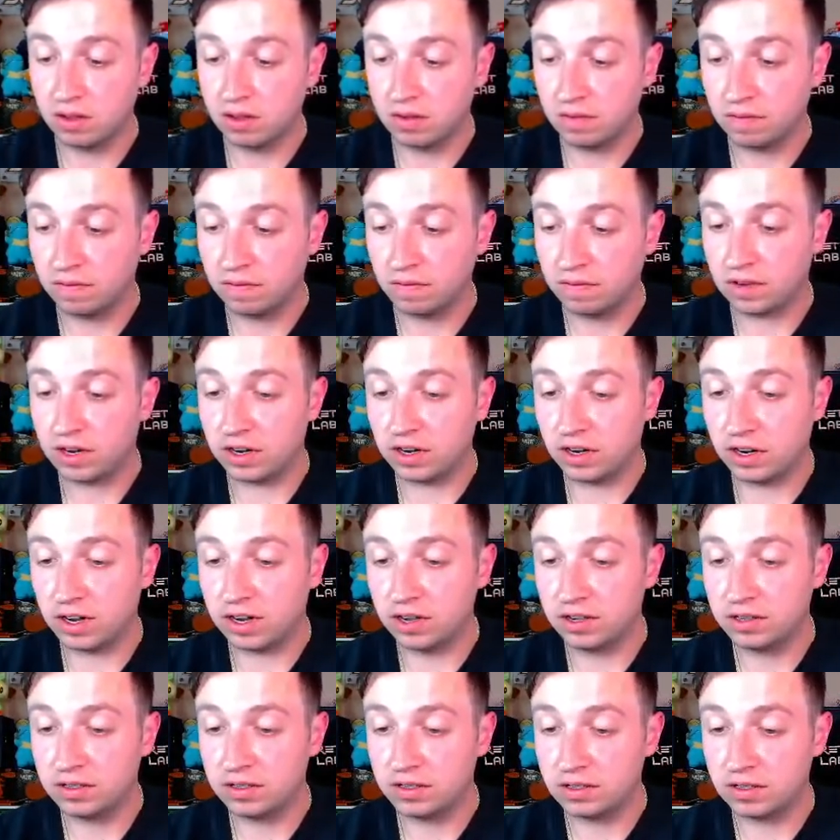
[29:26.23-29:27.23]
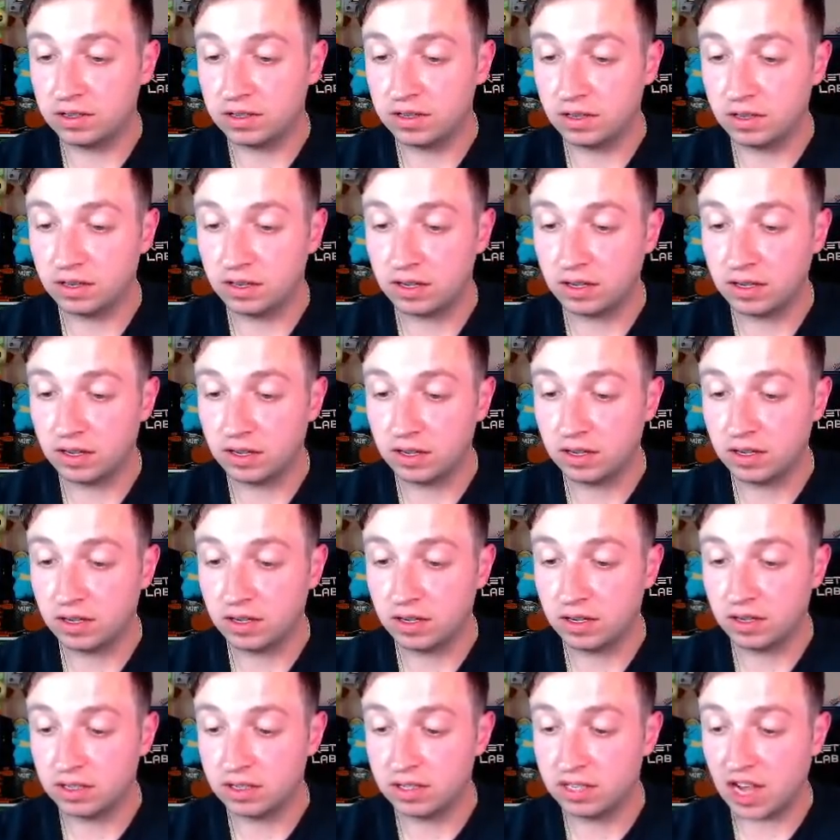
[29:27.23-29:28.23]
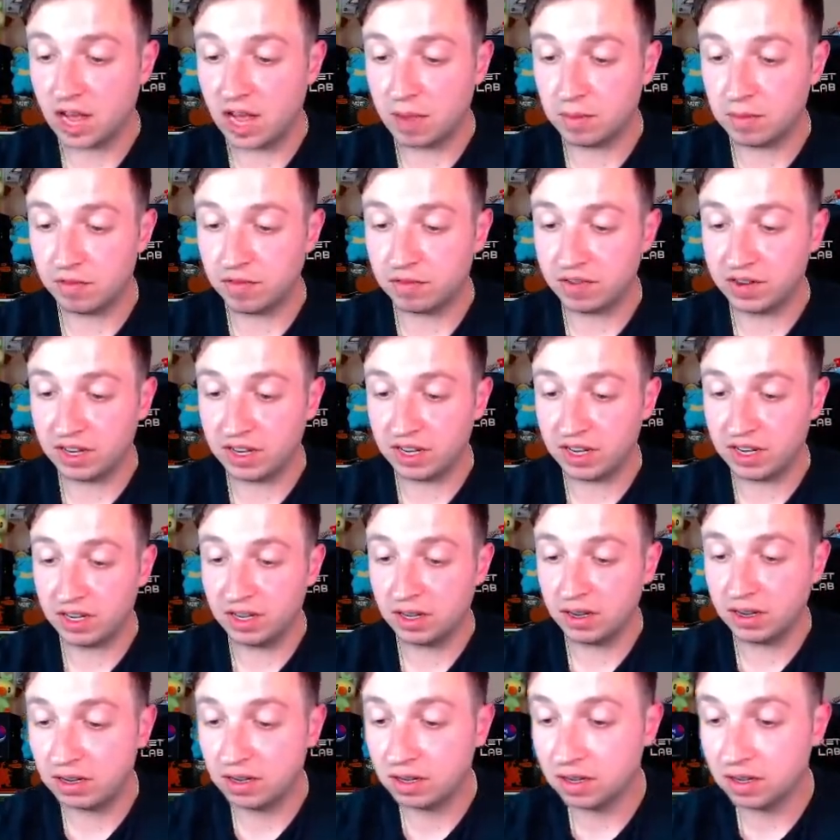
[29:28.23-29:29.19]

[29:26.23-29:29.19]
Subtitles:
Very nice. Time of Need.